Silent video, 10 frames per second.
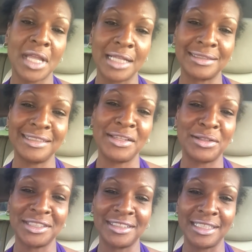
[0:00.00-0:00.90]
I'll see
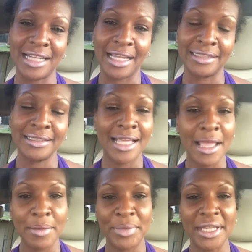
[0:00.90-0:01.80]
y'all Sunday night.
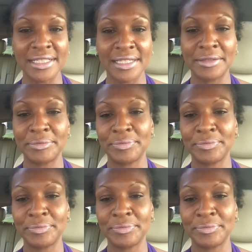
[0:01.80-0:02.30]
Peace.